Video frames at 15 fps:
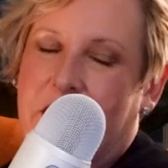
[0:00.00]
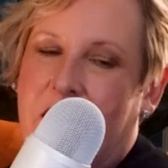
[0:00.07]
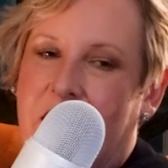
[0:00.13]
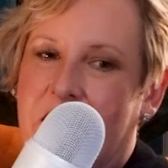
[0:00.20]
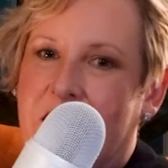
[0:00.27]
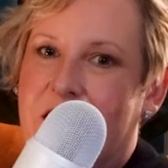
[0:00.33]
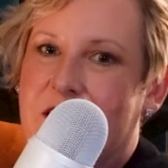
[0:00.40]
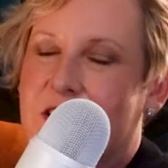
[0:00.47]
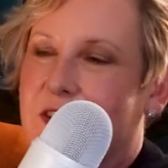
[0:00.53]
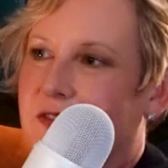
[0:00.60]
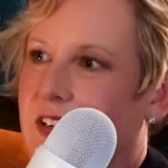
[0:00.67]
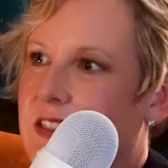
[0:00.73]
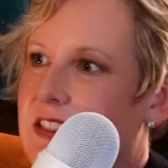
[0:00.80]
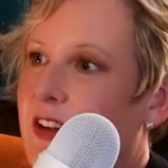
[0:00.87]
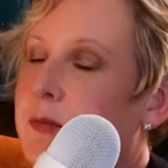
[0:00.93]
young, you do
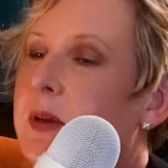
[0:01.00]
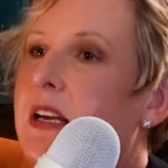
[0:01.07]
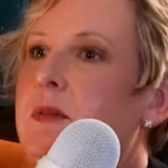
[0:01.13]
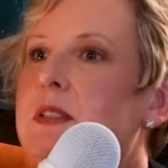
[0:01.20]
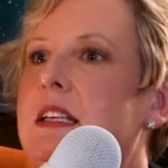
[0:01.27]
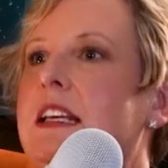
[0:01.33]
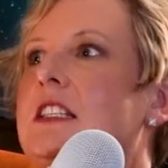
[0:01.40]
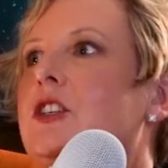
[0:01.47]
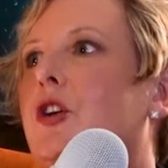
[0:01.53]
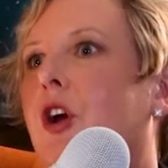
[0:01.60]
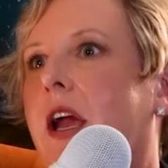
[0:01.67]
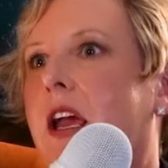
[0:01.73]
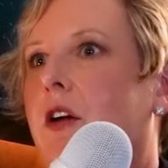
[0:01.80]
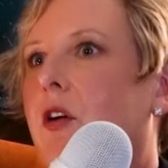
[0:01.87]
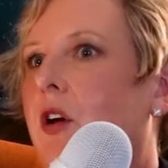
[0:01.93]
fun stuff. But it's
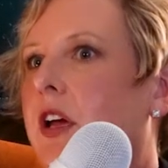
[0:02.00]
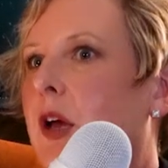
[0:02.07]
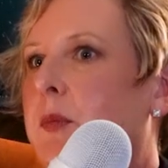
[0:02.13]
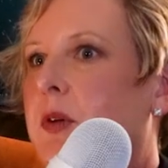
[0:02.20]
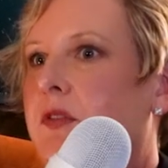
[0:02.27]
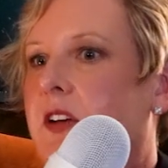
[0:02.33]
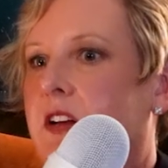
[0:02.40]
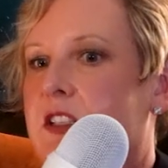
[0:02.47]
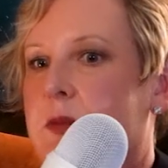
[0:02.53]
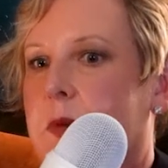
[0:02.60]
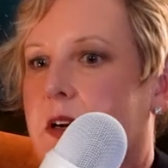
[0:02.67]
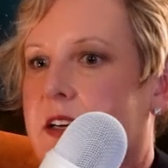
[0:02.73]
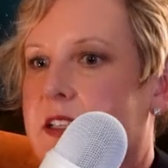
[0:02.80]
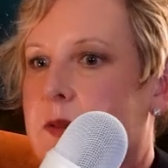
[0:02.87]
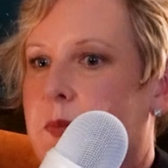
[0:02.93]
great. Growing up in
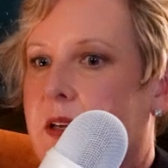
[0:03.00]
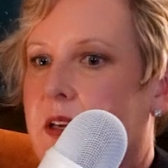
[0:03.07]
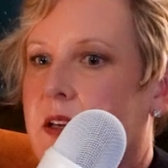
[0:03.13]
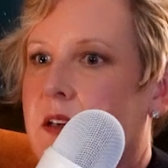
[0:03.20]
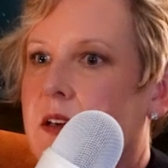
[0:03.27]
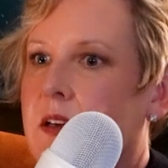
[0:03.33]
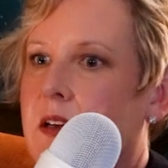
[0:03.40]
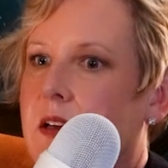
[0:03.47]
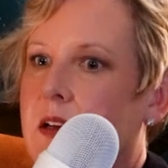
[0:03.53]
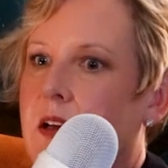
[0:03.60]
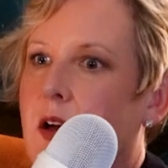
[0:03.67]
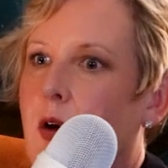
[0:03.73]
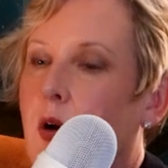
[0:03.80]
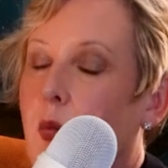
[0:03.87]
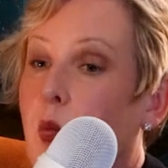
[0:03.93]
Fellsmere
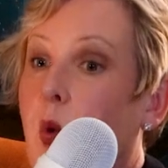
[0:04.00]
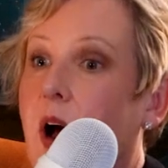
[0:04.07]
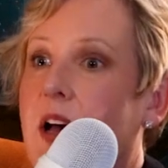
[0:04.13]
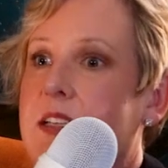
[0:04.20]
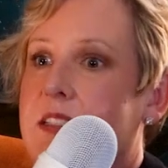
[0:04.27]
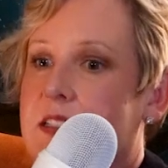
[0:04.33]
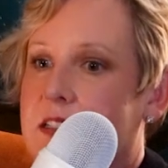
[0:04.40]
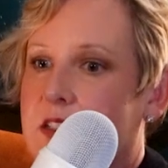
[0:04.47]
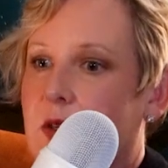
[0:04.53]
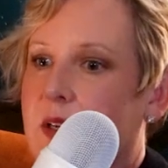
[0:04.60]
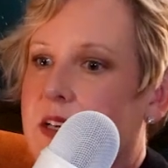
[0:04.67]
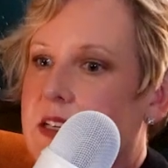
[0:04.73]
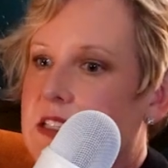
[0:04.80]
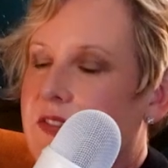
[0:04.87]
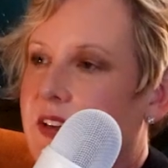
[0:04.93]
was and still
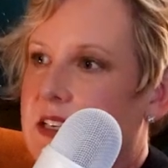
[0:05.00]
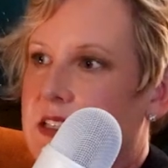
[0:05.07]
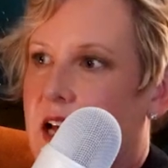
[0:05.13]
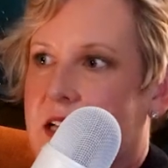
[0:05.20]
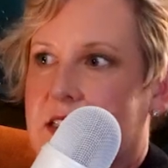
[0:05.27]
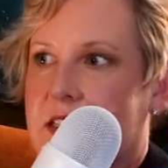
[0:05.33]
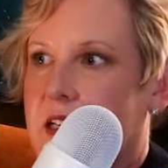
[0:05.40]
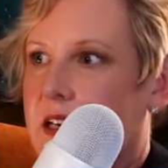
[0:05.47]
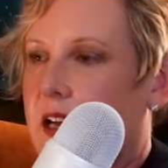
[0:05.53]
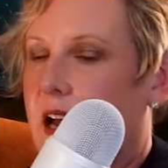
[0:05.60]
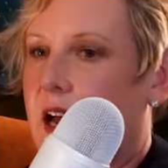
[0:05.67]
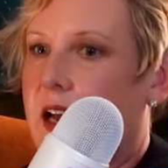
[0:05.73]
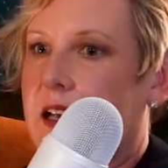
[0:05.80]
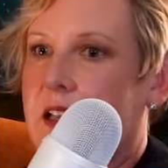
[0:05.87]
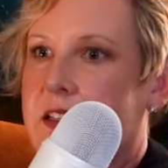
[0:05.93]
is fantastic.
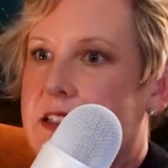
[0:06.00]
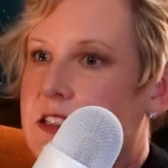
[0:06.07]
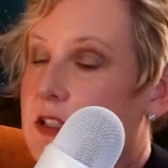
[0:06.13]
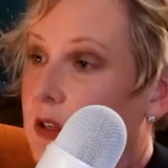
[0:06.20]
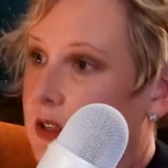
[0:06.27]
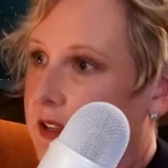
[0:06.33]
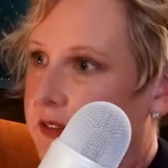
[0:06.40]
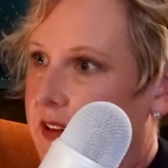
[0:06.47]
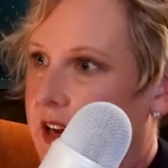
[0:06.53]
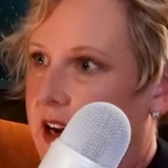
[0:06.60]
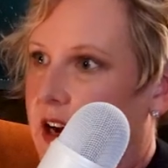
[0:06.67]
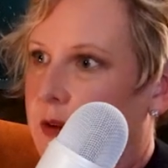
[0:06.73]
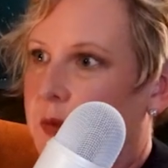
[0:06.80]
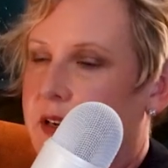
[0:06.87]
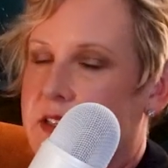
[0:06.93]
I still live
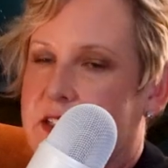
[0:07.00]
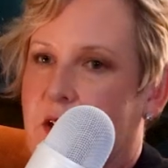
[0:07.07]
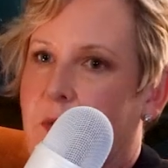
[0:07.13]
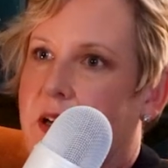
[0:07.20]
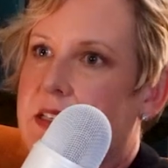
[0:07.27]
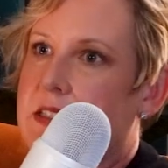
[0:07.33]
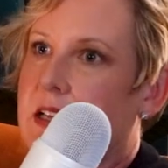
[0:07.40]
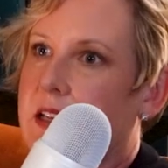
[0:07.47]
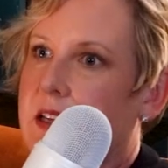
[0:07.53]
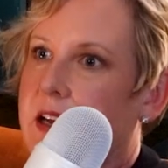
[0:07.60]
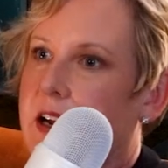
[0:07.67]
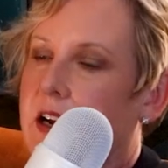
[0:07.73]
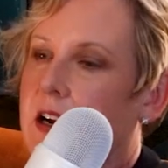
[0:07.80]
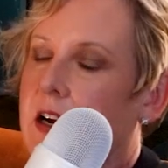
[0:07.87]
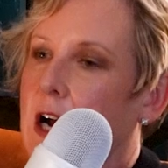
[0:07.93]
there, raising my son
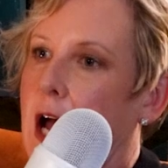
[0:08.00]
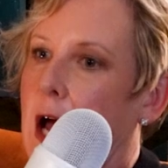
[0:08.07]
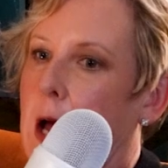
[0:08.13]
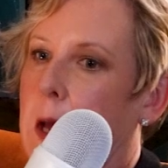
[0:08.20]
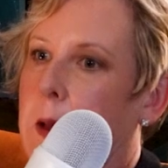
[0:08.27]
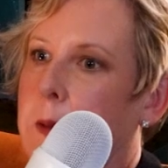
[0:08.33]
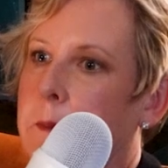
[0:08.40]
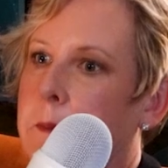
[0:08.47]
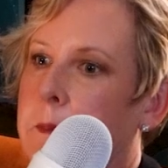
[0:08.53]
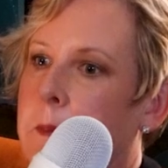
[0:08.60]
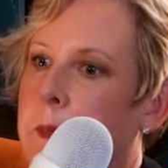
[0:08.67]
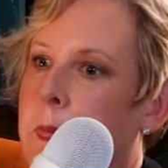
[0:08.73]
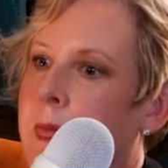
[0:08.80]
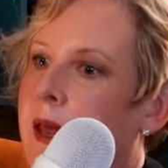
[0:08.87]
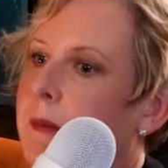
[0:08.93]
there.
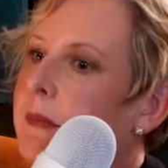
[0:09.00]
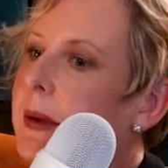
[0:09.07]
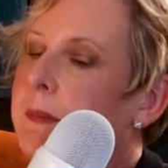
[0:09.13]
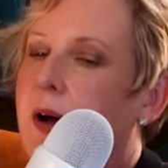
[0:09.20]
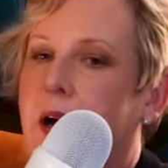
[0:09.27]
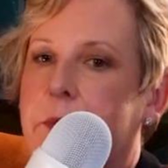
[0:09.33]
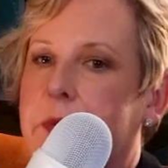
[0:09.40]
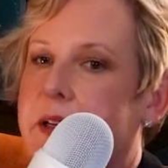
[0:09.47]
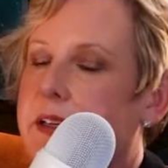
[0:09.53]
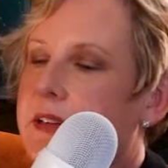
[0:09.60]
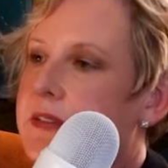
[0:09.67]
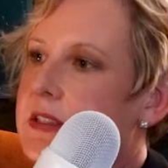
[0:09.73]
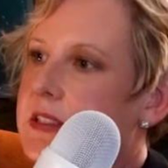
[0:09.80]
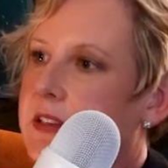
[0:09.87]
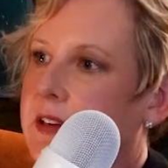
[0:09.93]
My mom
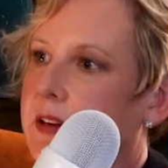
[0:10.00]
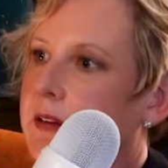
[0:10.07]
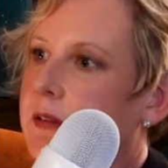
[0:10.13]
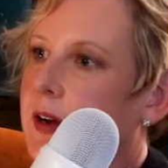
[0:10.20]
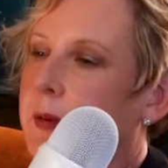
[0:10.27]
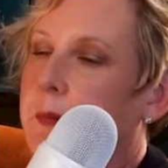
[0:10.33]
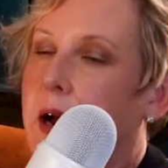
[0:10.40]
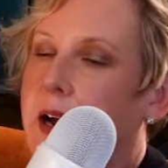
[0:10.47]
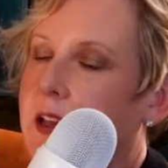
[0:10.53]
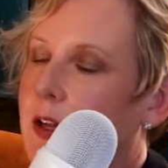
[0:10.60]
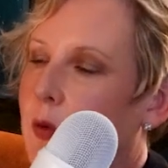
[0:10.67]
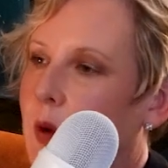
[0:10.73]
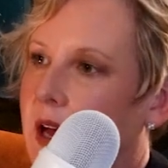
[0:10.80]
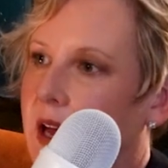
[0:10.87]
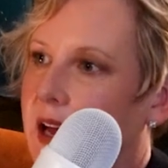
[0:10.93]
lives, a mile
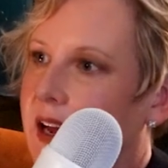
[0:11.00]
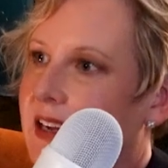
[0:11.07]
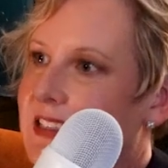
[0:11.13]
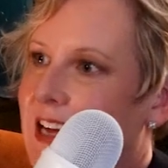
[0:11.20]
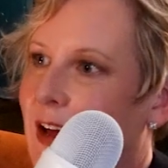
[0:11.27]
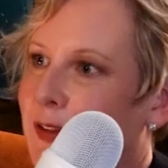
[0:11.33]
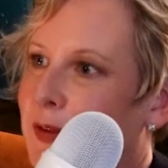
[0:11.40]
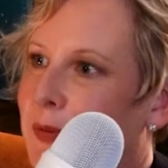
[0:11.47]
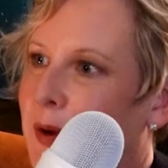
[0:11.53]
away down the